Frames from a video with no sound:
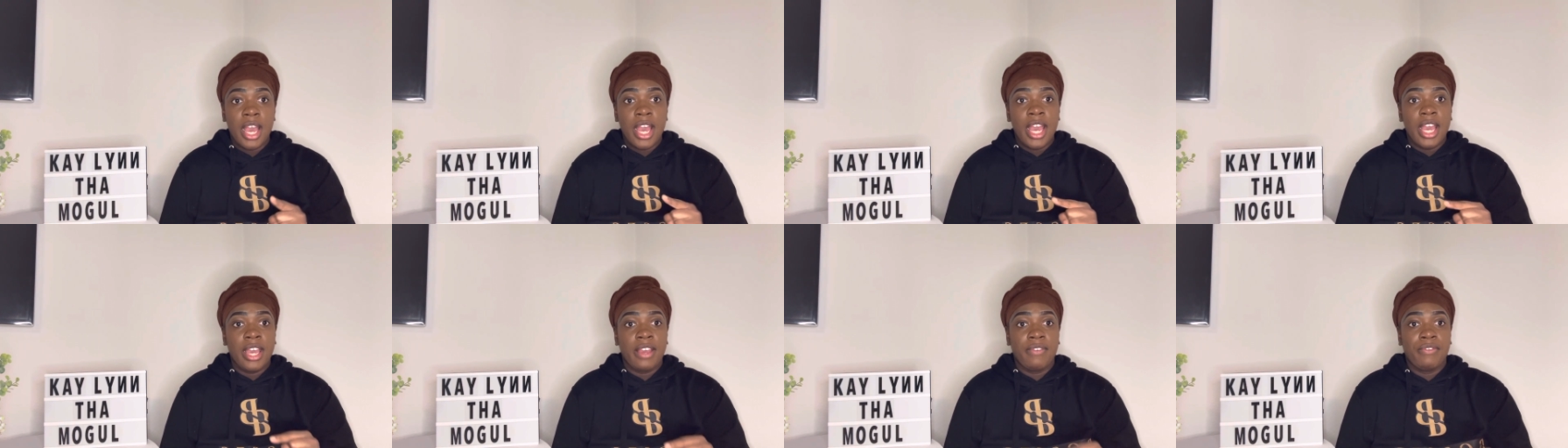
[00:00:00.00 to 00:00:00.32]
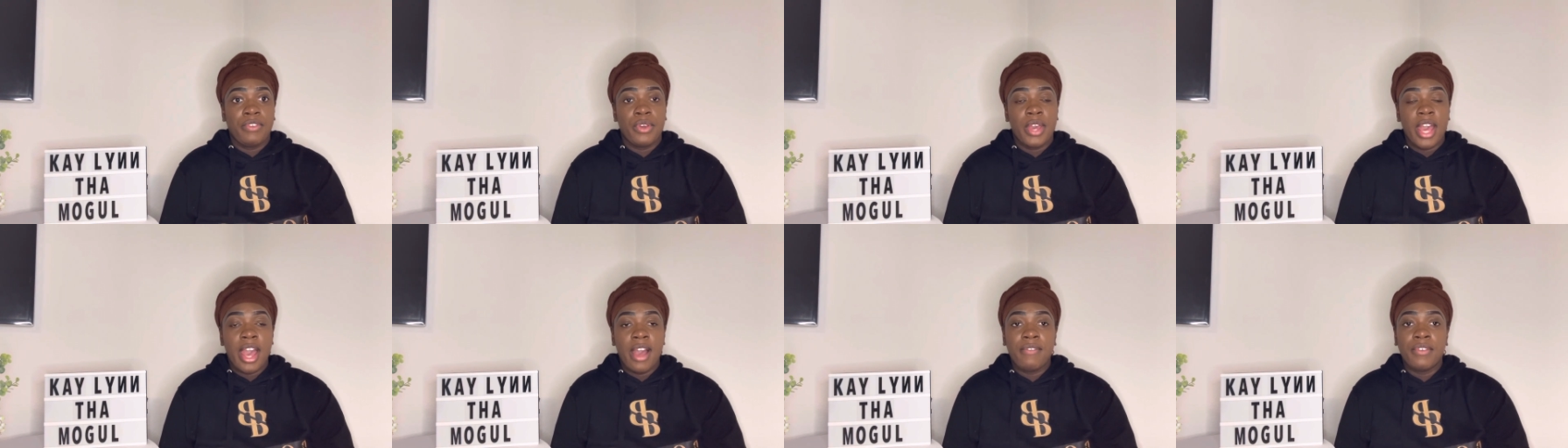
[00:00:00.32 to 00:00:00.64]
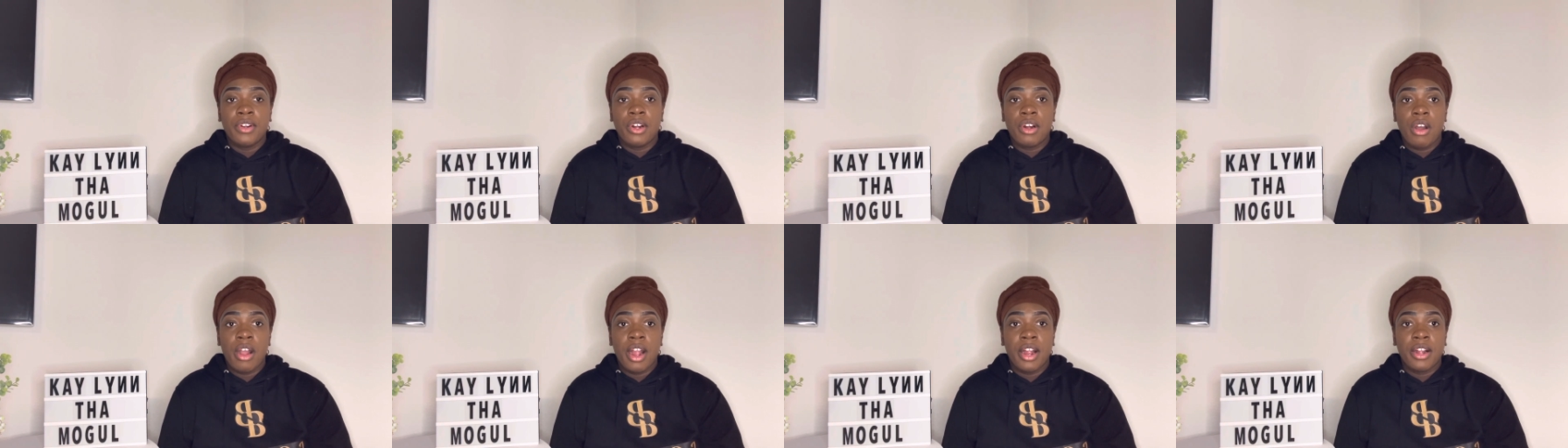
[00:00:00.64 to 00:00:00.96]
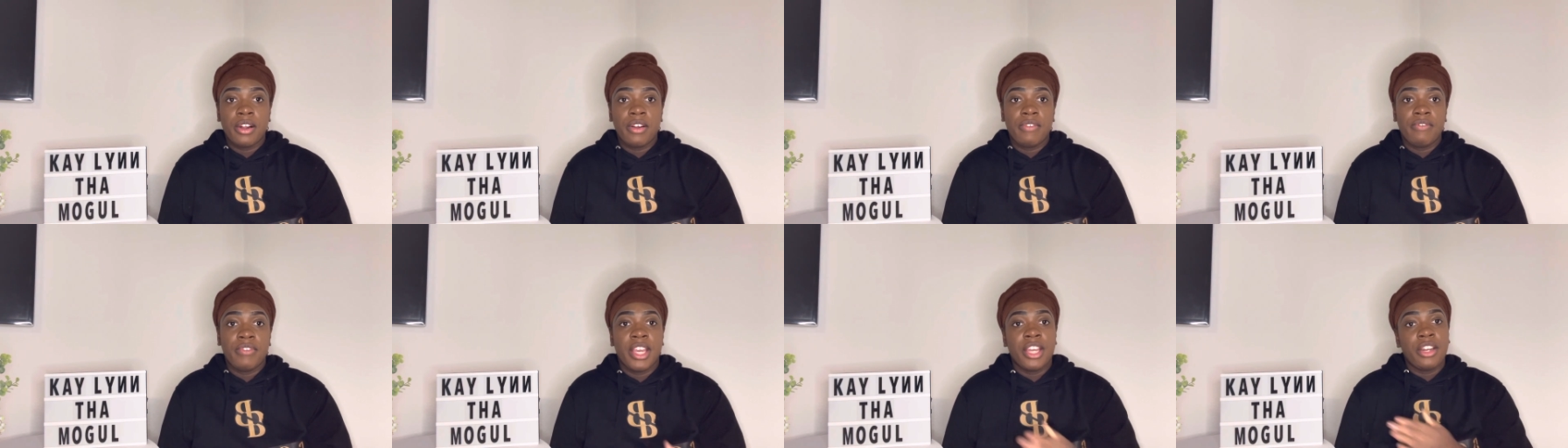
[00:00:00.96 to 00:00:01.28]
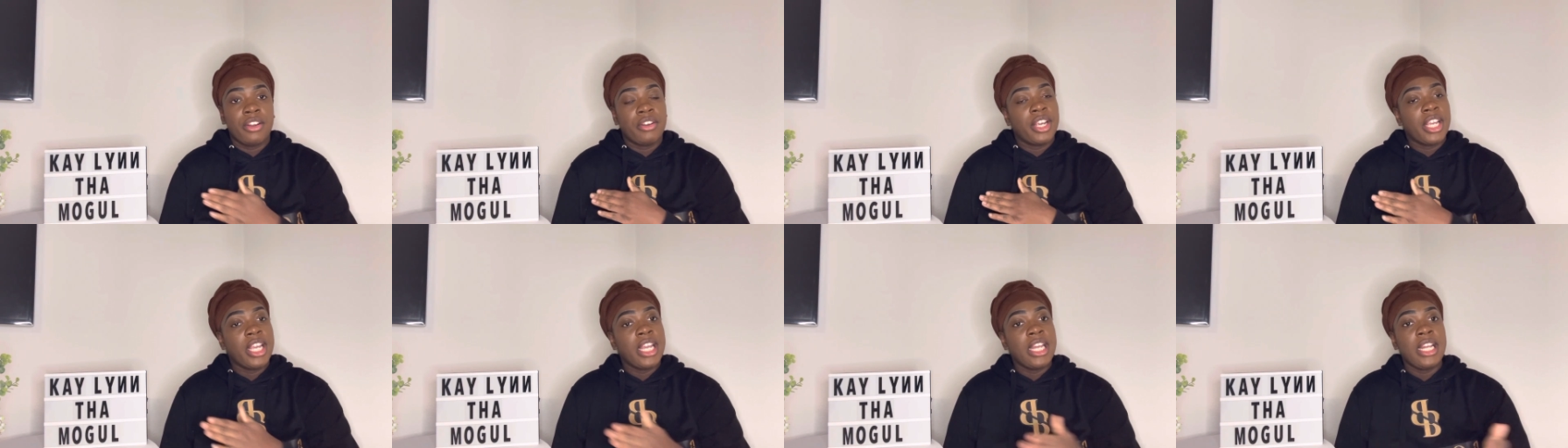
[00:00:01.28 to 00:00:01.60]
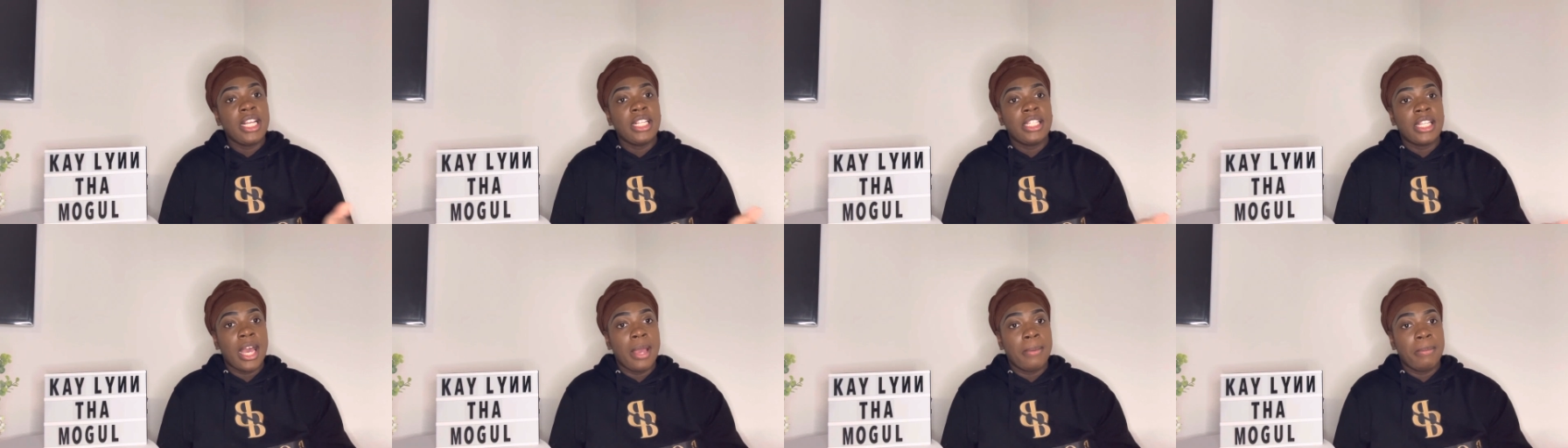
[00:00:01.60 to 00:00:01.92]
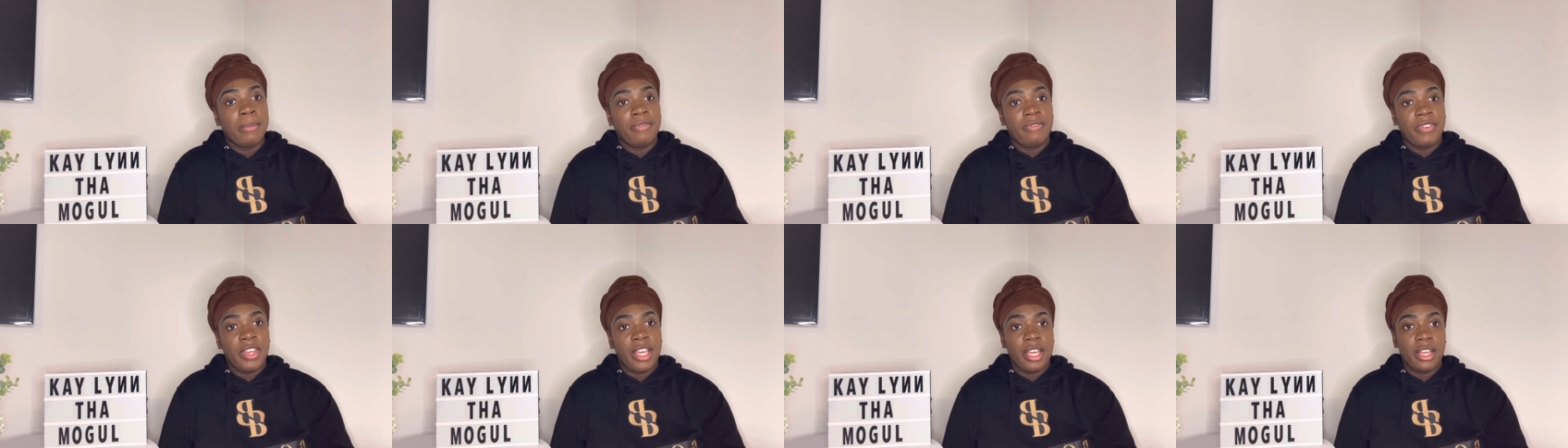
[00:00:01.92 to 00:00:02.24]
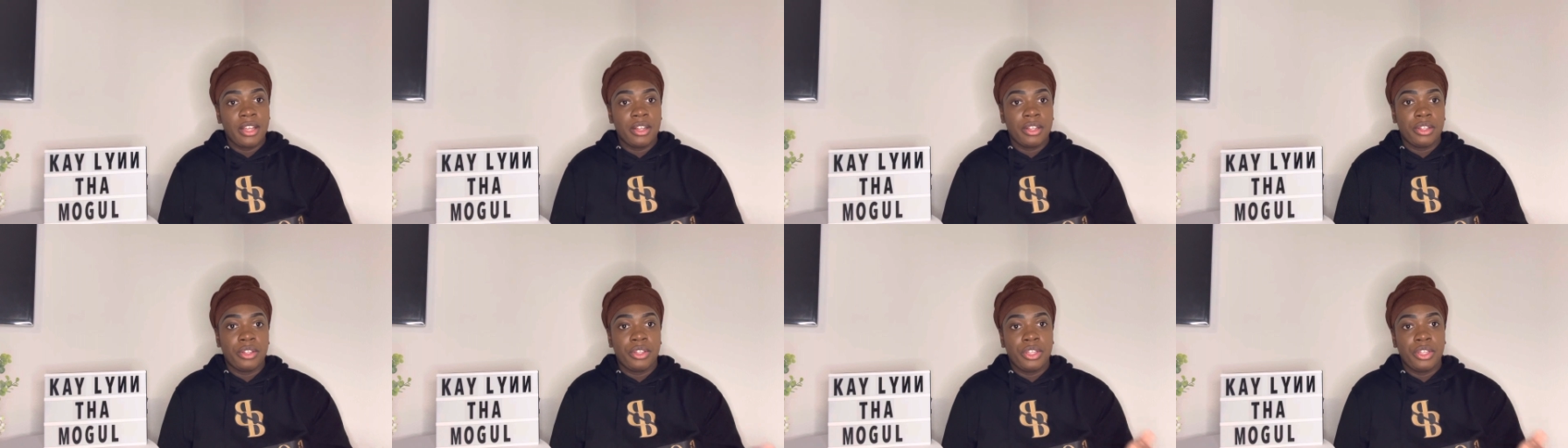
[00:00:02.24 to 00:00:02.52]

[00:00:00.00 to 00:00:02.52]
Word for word: If you have a cargo van or any type of vehicle,